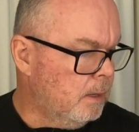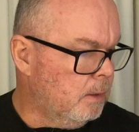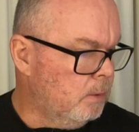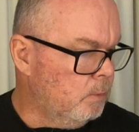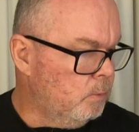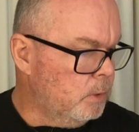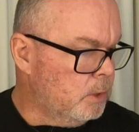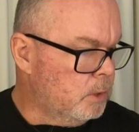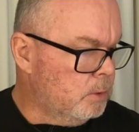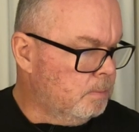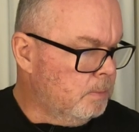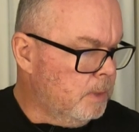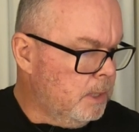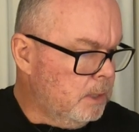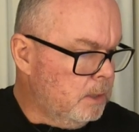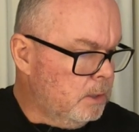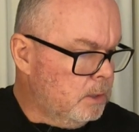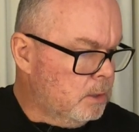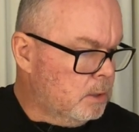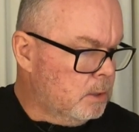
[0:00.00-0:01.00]
which
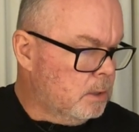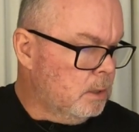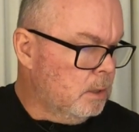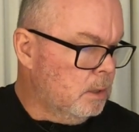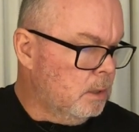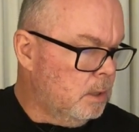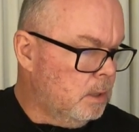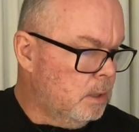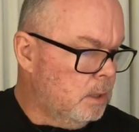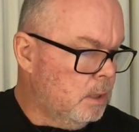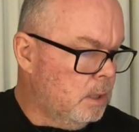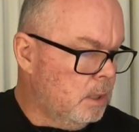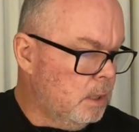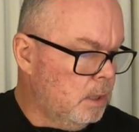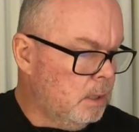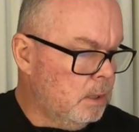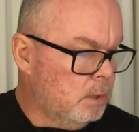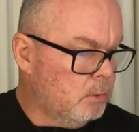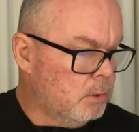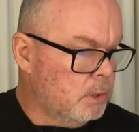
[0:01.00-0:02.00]
means
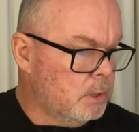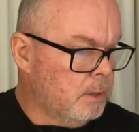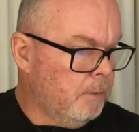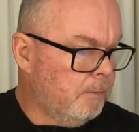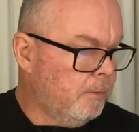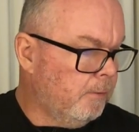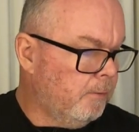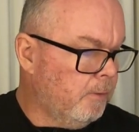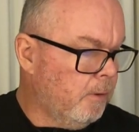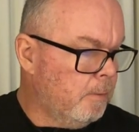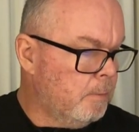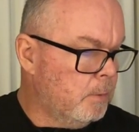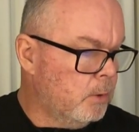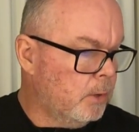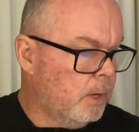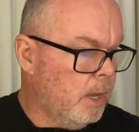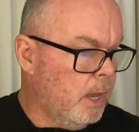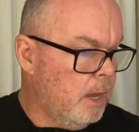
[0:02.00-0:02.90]
the 375ml